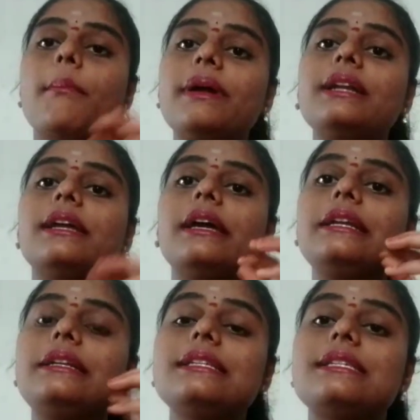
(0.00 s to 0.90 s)
but
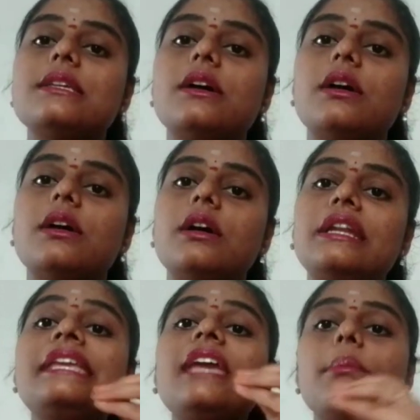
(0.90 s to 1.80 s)
it is
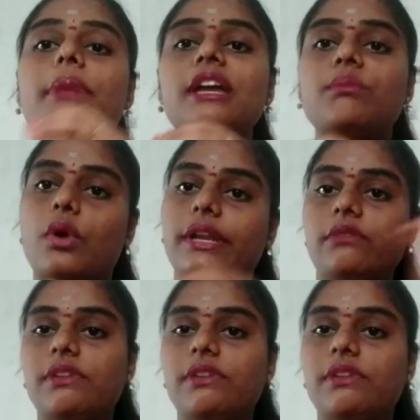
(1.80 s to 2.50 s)
nearby modern.